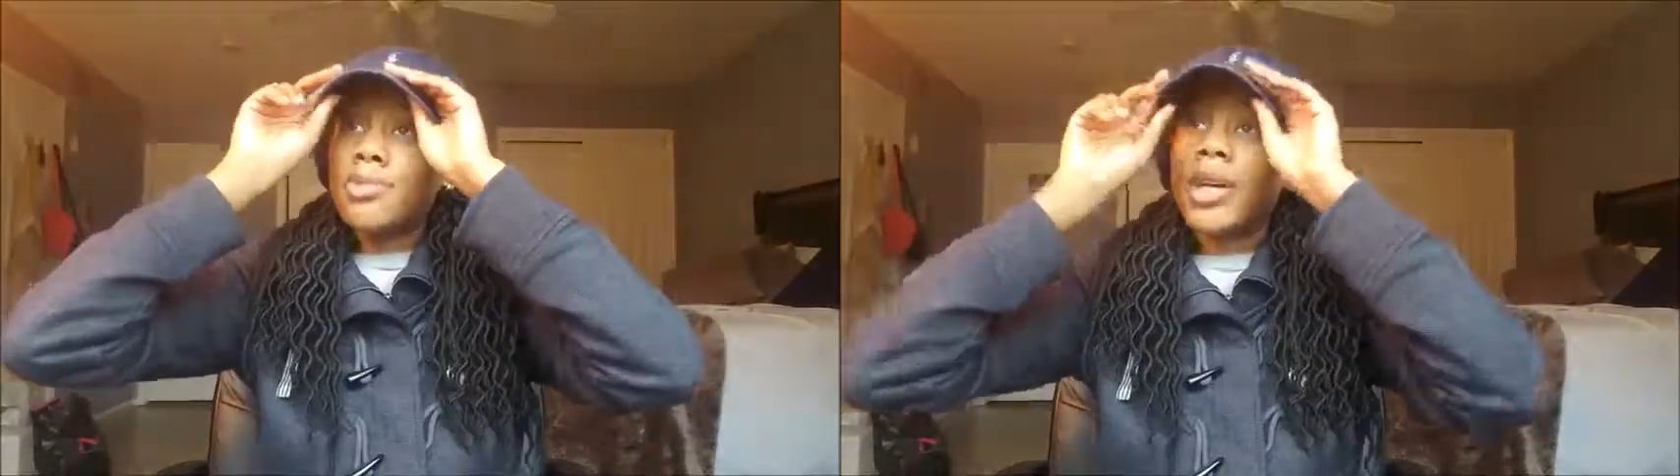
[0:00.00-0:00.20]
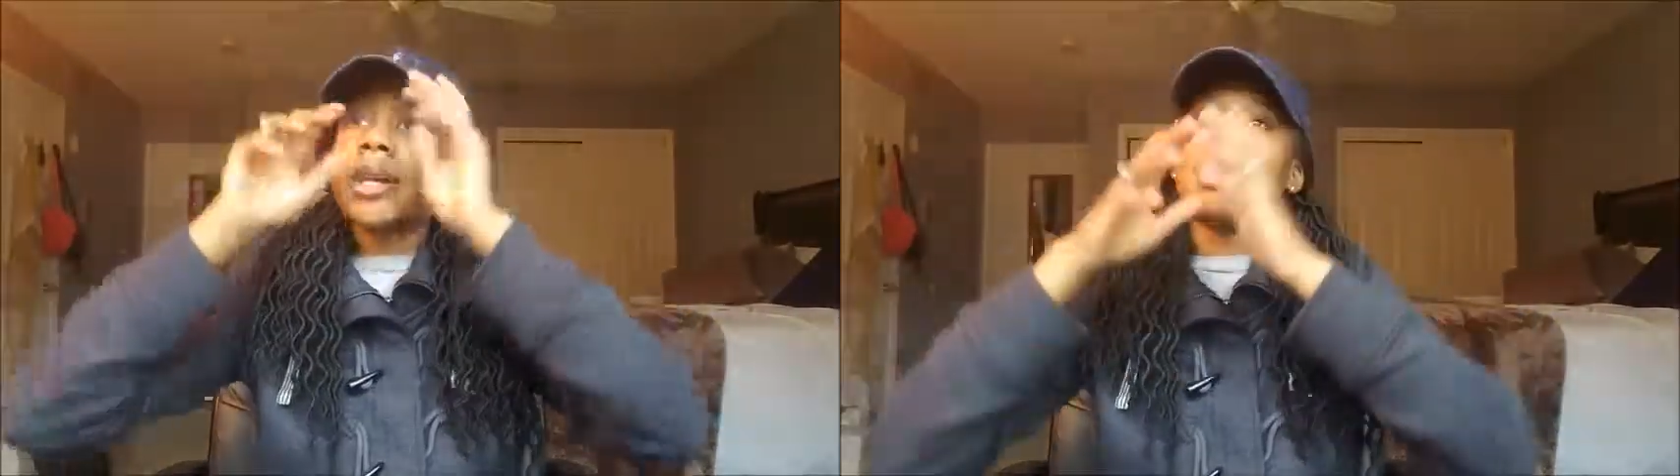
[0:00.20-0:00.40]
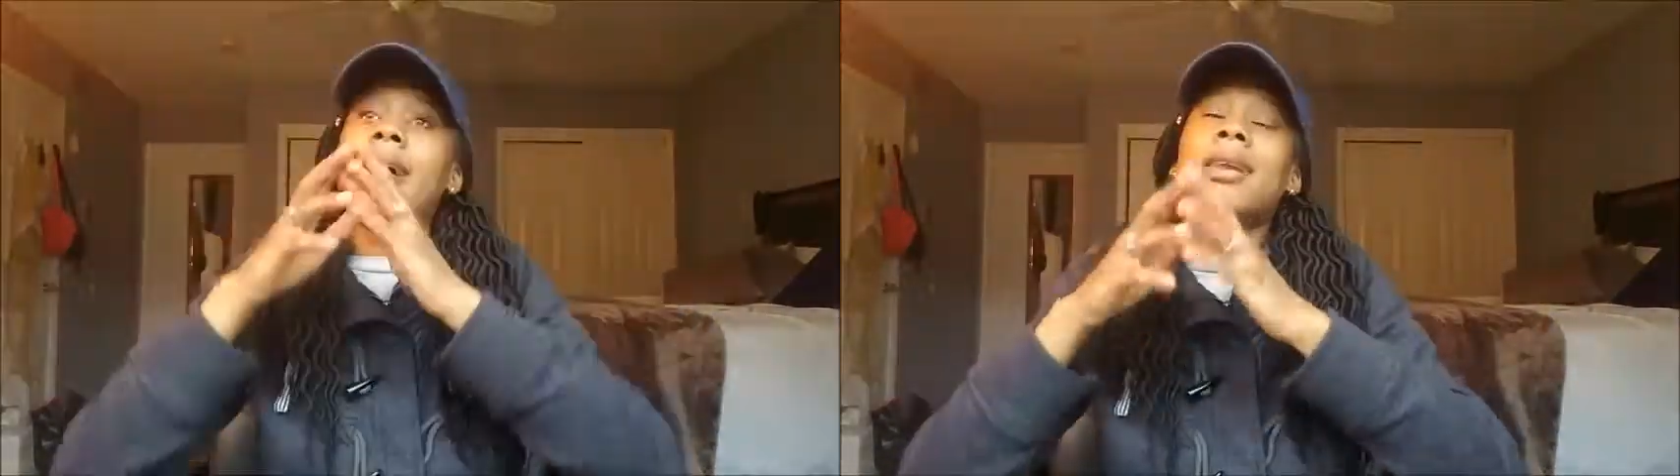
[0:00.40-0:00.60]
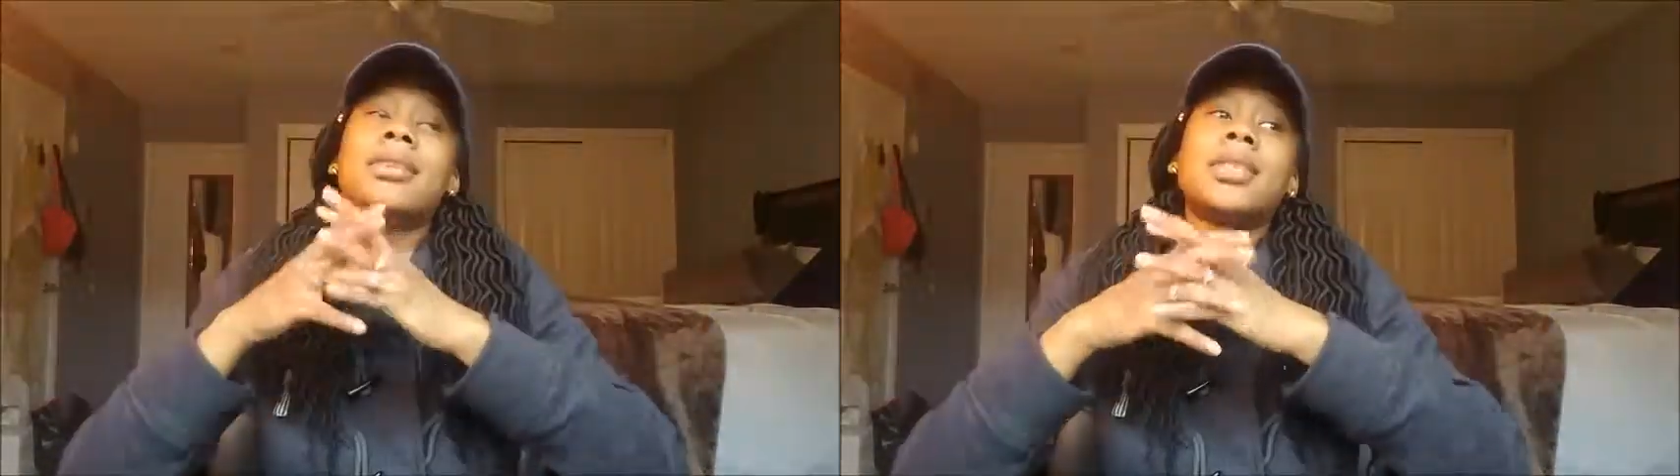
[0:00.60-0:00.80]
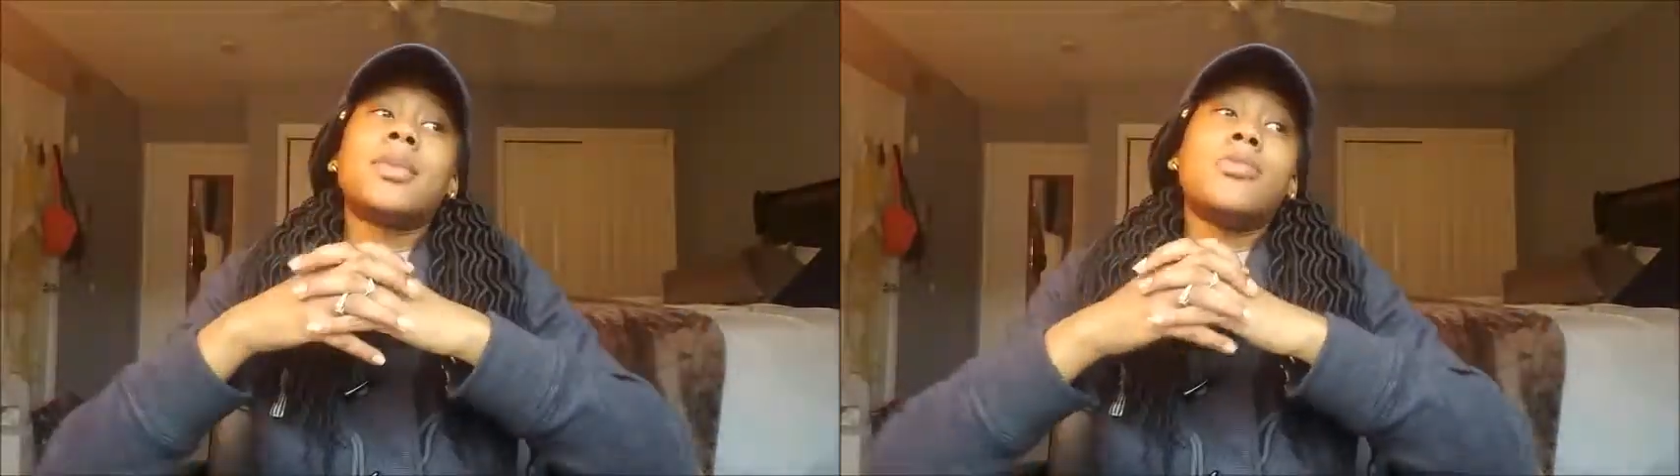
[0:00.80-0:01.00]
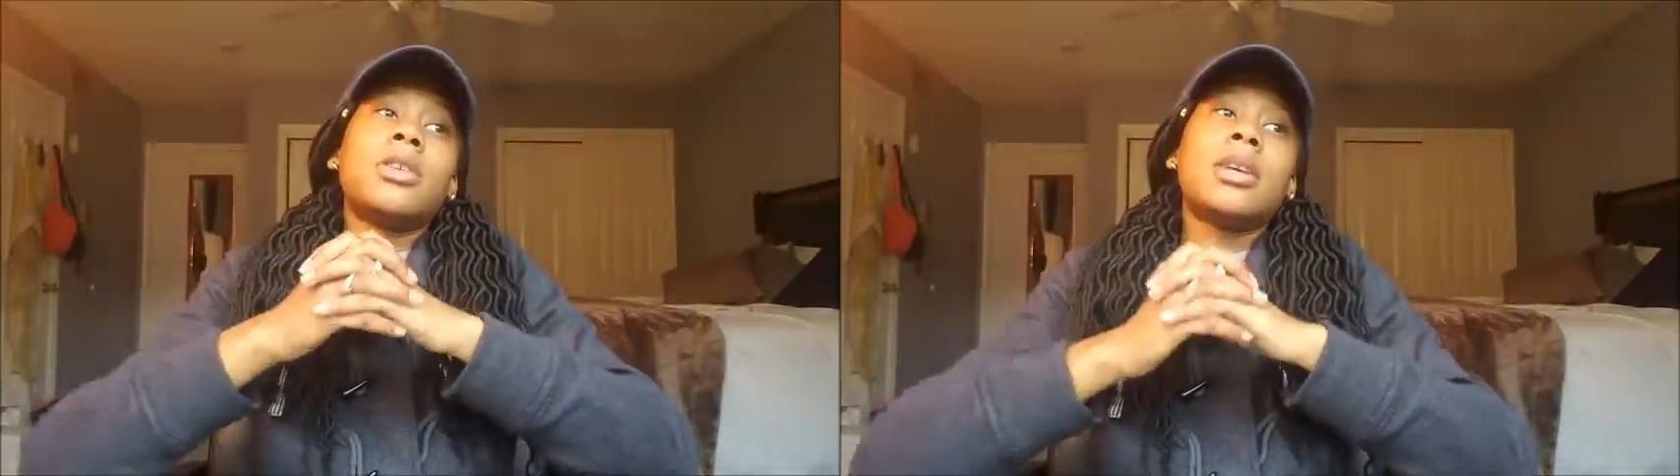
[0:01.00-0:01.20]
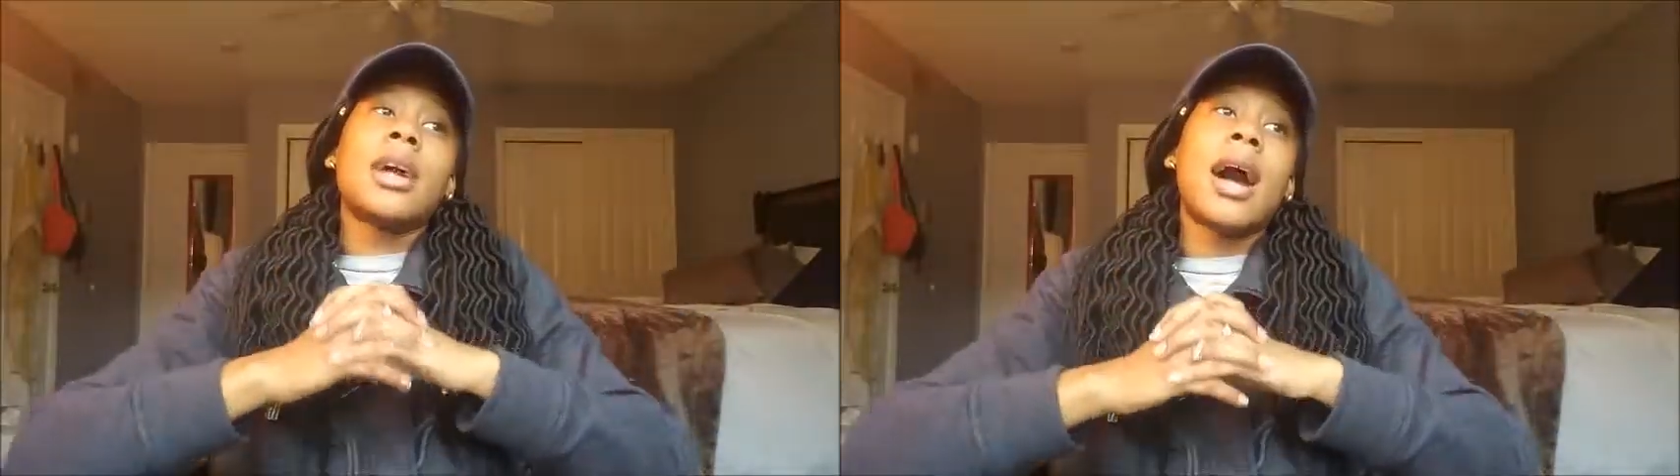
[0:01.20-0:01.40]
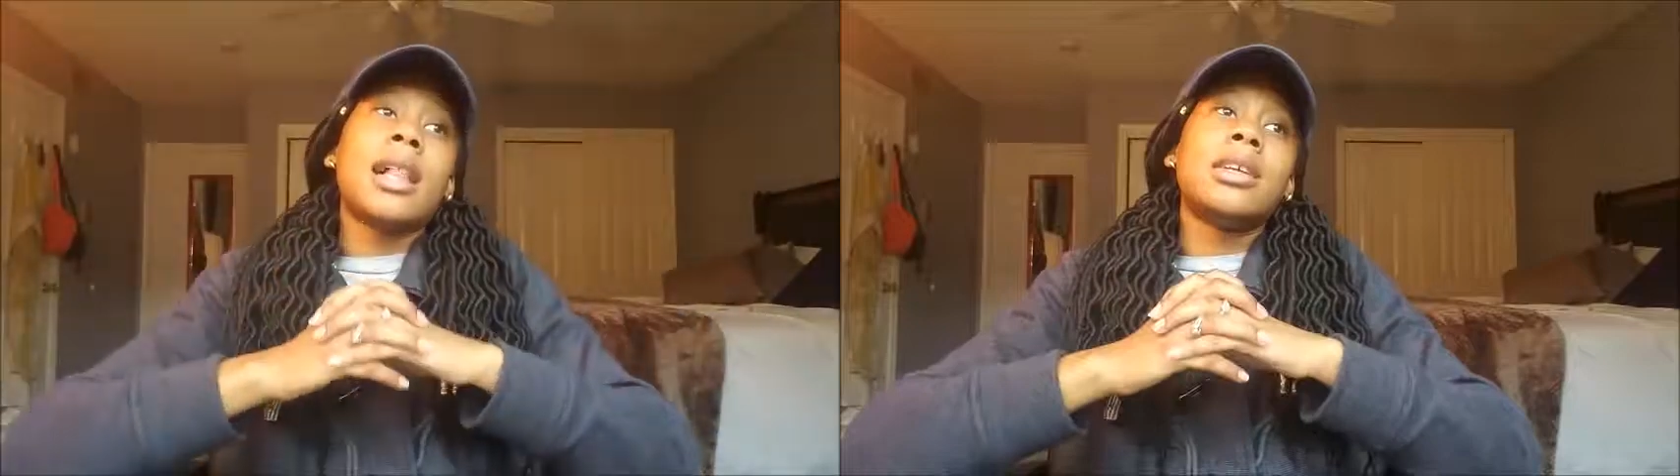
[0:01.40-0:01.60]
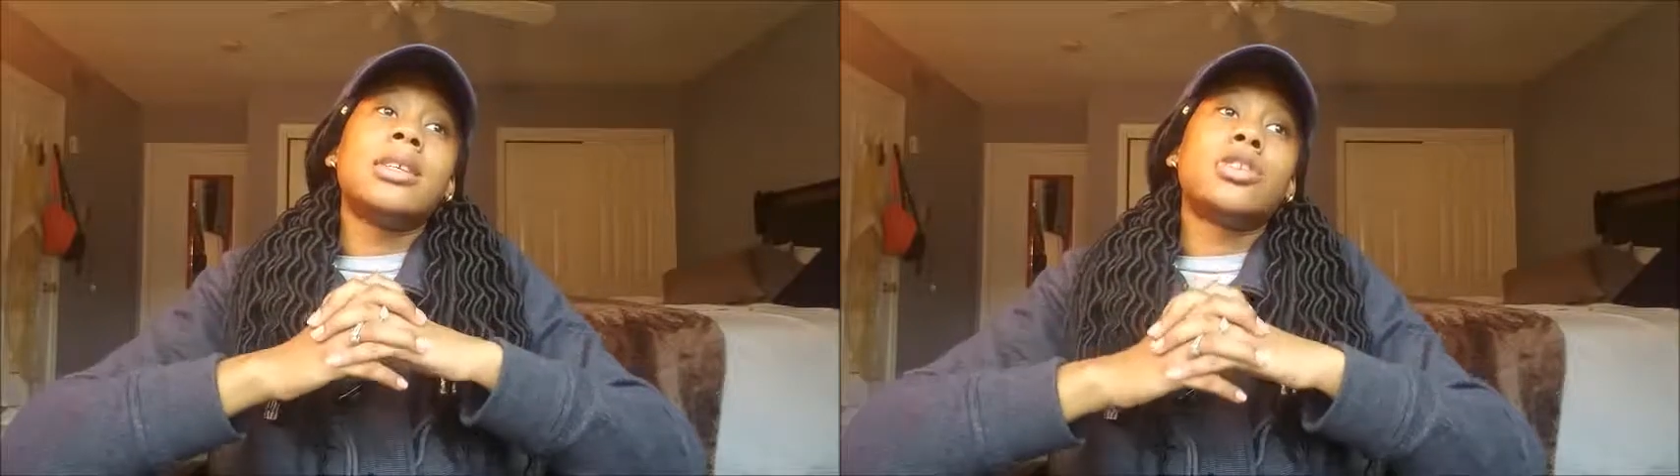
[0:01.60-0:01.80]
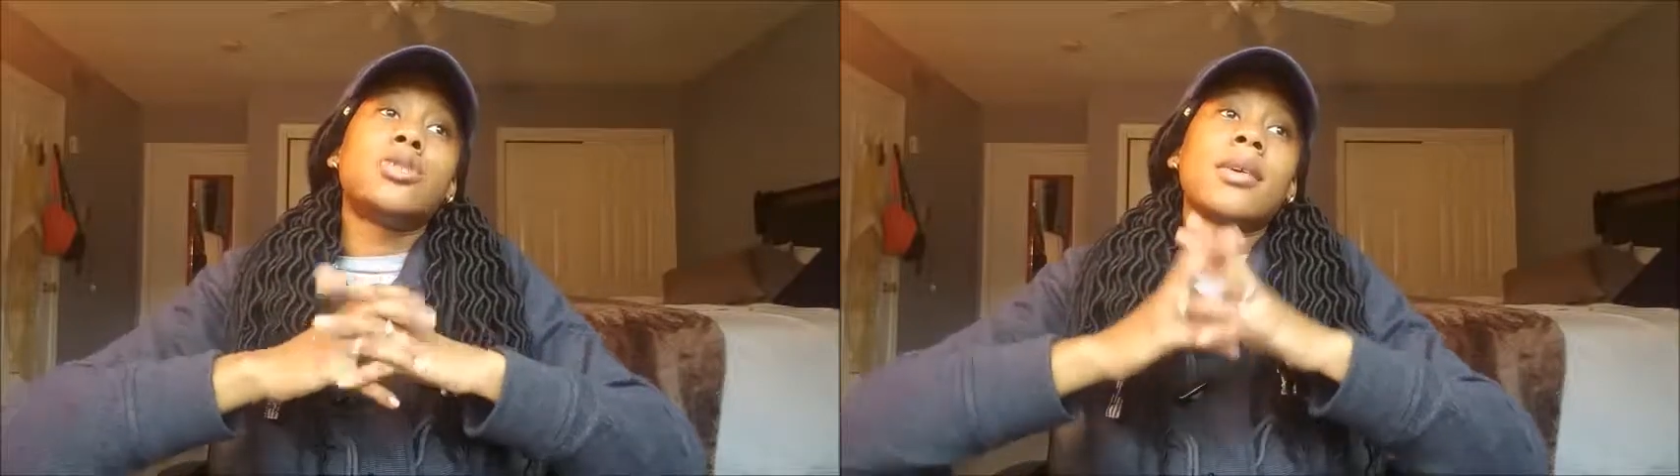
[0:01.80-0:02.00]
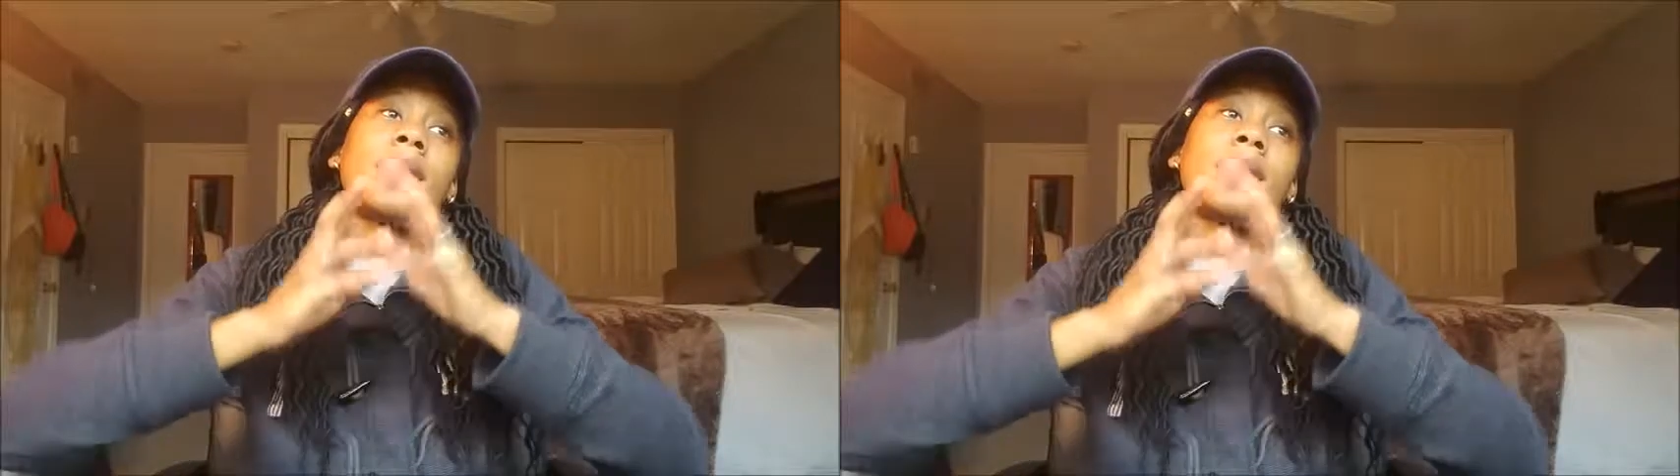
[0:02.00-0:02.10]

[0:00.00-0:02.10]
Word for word: I'm trying to get out of this community college so